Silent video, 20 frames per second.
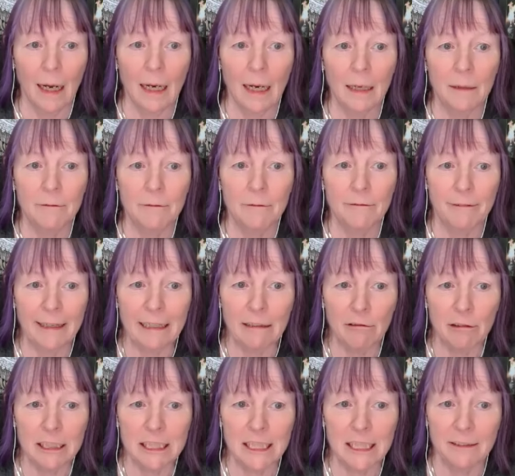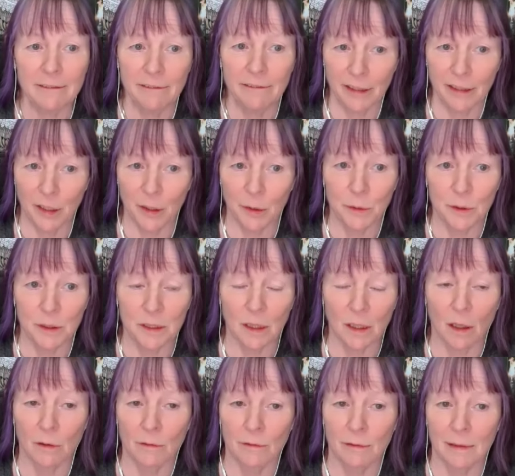A figurative use
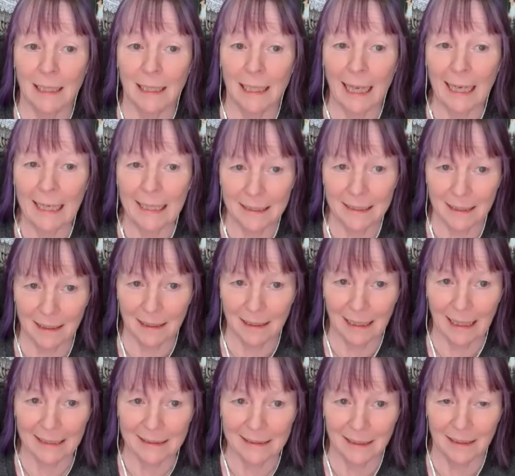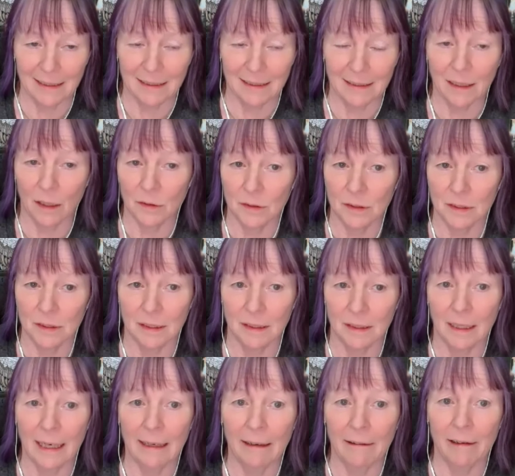of late Latin
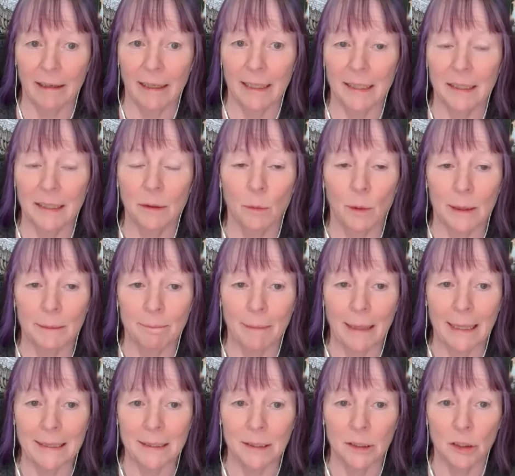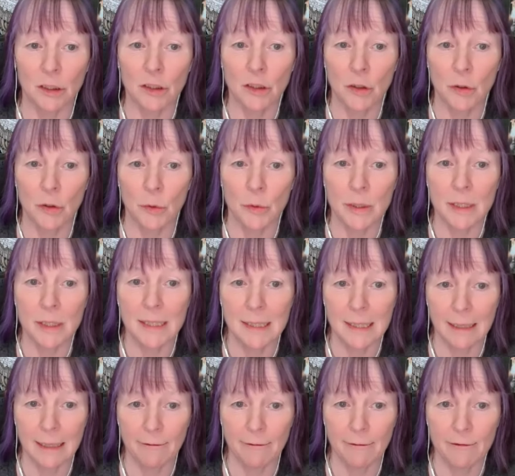concernere, what meant to
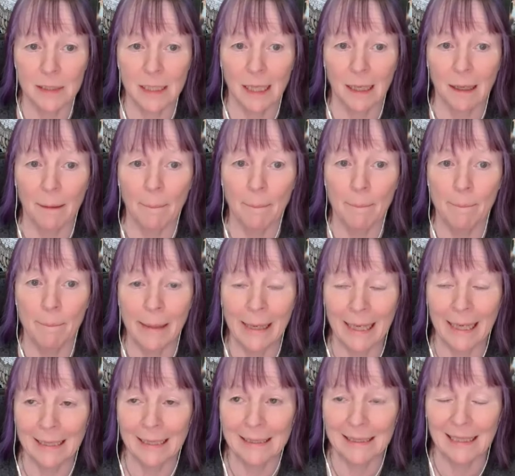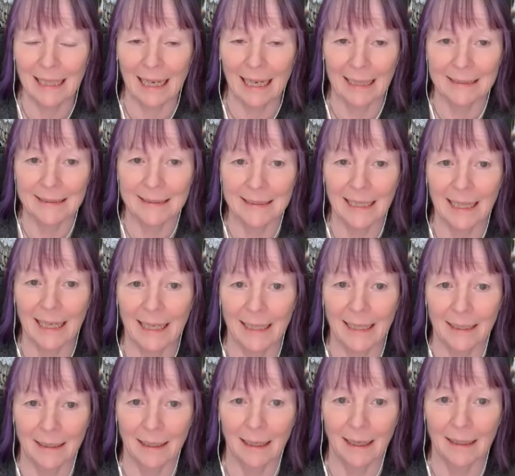sift, mix as
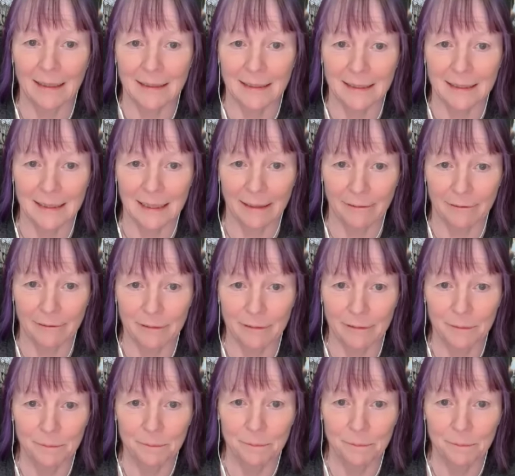in a sieve,